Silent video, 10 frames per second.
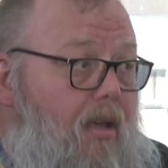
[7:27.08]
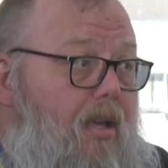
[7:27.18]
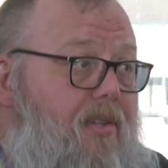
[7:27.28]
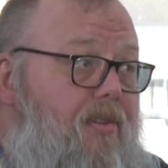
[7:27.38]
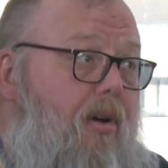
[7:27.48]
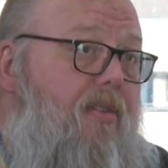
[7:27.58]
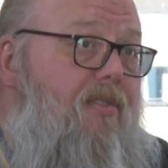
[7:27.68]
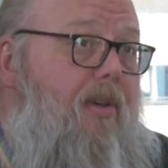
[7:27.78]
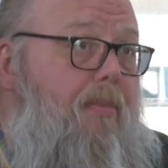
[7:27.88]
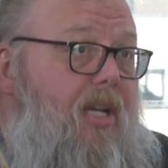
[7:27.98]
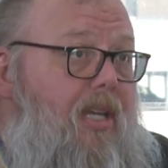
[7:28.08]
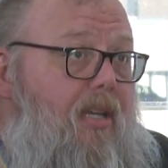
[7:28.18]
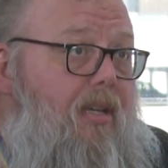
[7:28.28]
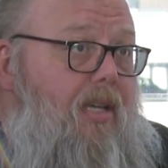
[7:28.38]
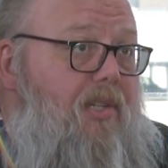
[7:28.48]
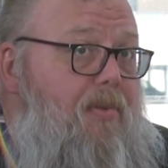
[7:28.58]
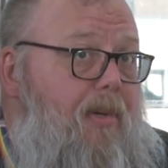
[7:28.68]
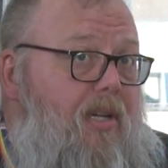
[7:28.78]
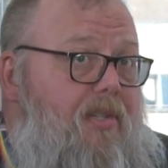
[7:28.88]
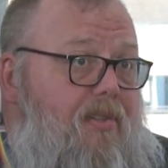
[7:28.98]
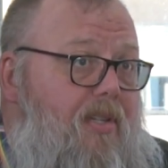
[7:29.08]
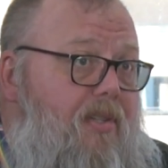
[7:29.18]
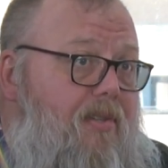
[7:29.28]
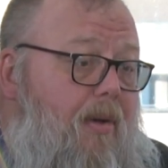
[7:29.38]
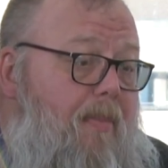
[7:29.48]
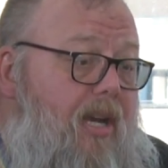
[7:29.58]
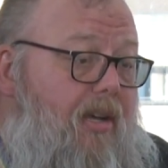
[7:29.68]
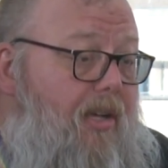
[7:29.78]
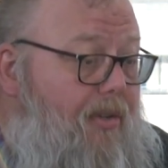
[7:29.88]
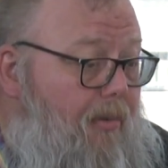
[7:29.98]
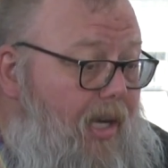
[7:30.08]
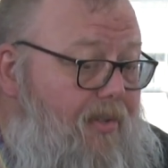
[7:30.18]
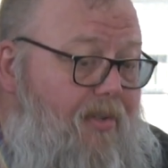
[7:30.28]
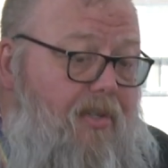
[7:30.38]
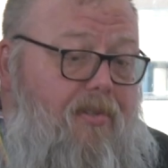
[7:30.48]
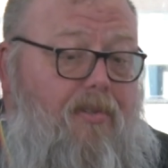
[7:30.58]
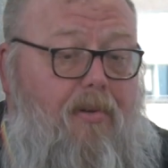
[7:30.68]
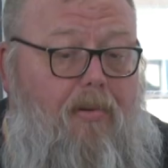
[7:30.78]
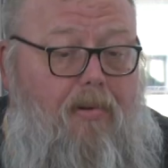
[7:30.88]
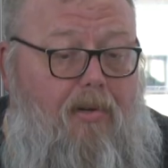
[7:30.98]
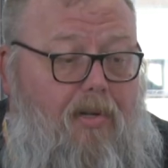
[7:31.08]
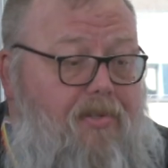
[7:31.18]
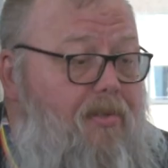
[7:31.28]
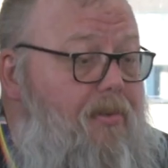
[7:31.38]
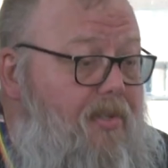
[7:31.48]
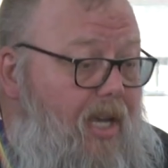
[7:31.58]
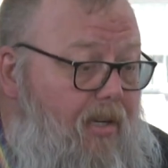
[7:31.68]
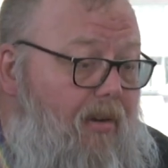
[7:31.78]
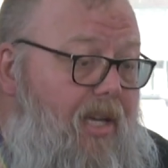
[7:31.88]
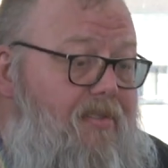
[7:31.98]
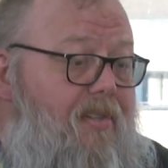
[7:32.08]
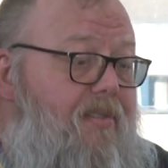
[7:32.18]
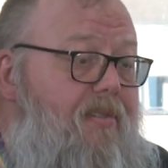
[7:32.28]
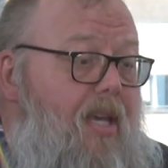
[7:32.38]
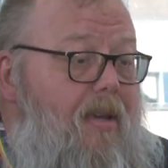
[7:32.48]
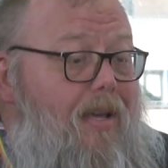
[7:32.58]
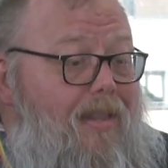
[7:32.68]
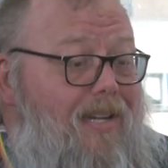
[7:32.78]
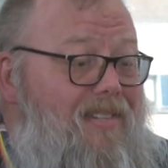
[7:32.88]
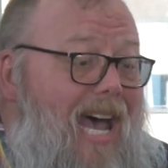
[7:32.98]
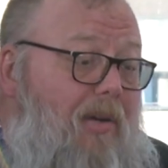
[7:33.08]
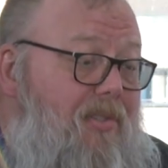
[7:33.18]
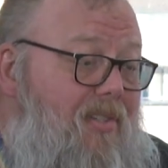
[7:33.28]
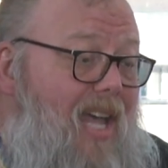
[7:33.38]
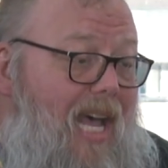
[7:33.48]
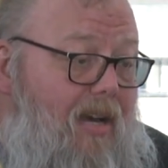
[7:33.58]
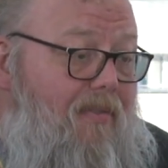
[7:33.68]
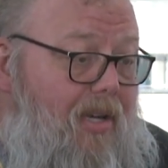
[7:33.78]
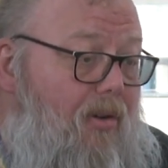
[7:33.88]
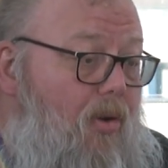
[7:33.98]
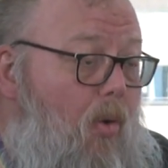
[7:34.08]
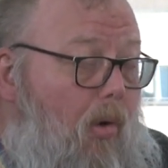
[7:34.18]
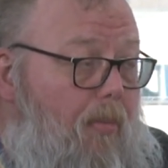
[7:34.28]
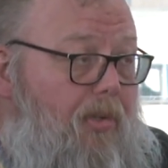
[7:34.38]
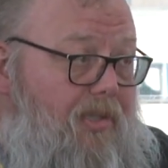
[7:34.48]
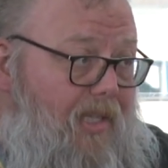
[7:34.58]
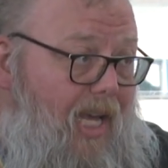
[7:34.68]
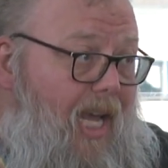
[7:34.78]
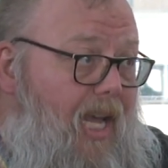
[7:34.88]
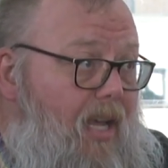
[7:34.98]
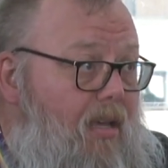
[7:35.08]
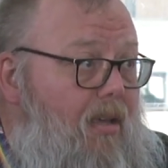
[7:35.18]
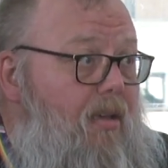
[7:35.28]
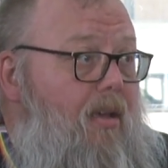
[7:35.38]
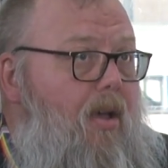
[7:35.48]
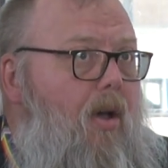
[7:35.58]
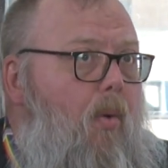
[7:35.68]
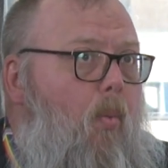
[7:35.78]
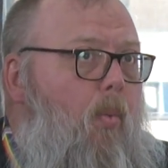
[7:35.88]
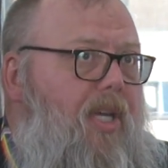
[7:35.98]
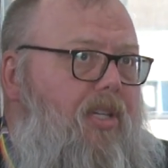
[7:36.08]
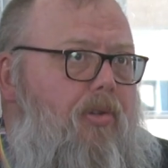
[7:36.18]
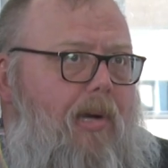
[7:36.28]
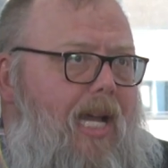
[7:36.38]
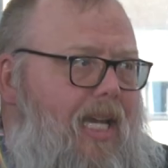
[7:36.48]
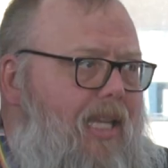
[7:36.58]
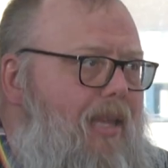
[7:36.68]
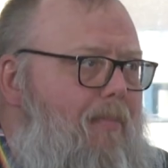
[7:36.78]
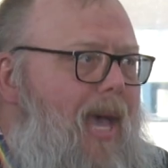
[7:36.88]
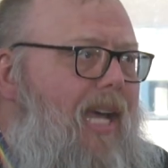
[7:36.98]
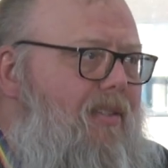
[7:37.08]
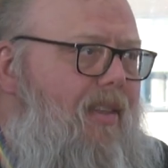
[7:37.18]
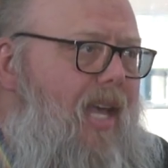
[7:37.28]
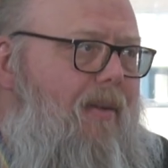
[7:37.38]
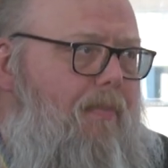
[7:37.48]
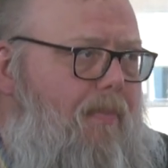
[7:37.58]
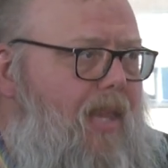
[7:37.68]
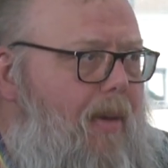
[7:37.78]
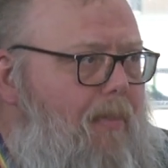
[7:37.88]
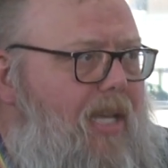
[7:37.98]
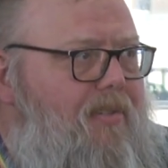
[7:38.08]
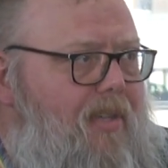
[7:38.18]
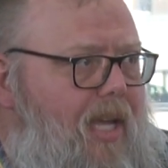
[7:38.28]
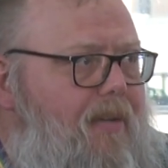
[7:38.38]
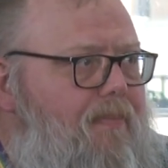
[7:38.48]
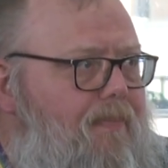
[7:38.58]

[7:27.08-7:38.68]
So if somebody experiences a mental health crisis or a suicide crisis that is outside of their normal day, we try to get them back to that baseline.